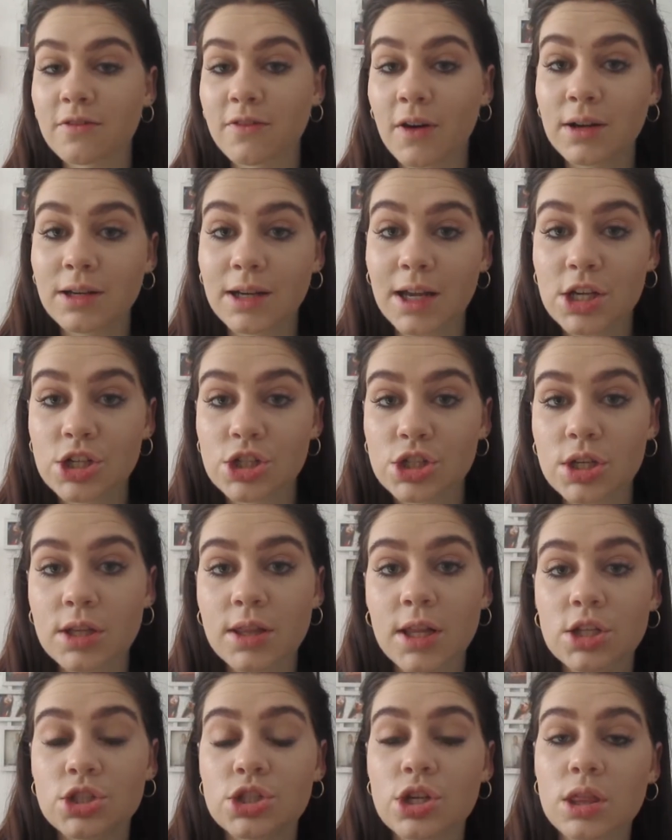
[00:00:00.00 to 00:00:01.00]
foundation
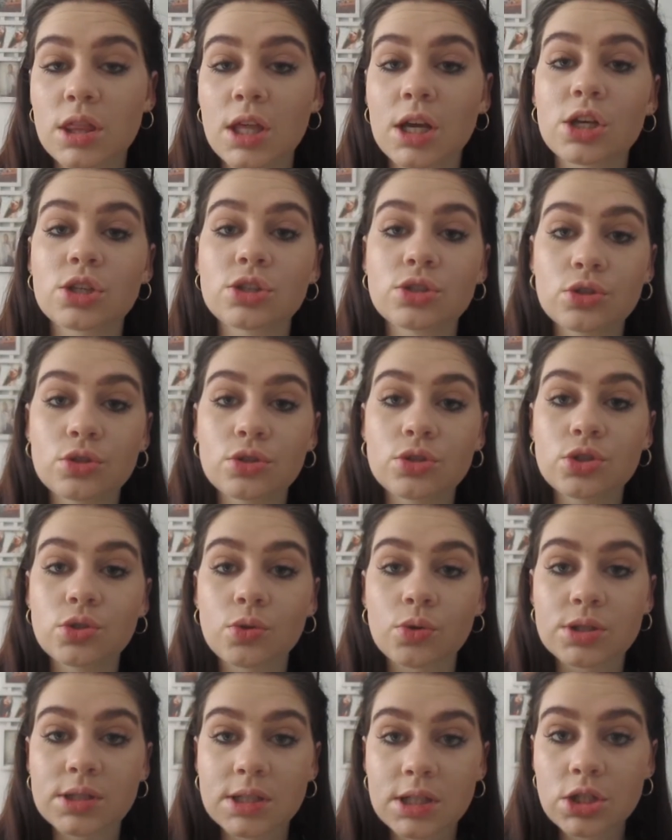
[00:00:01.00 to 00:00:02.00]
that you think suits
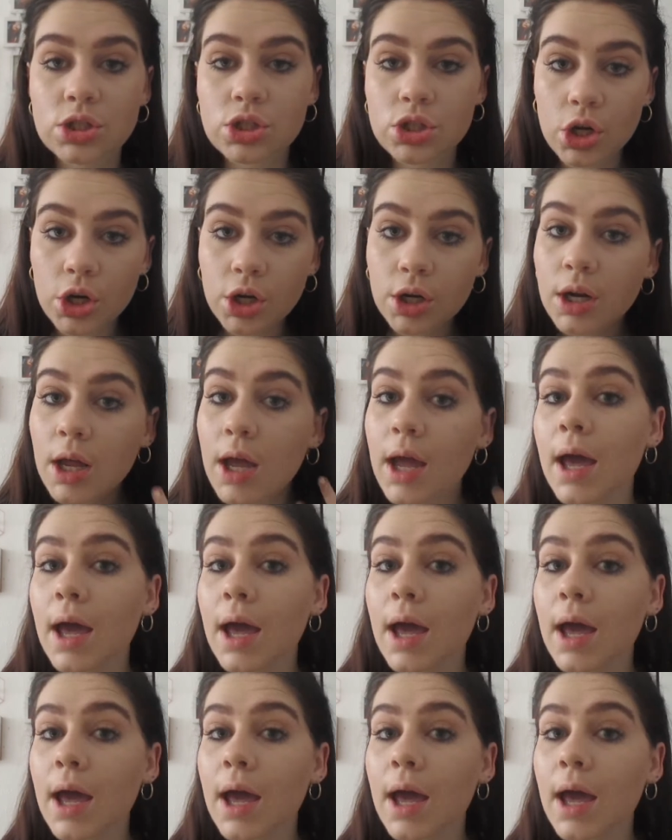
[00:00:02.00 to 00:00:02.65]
your skin tone,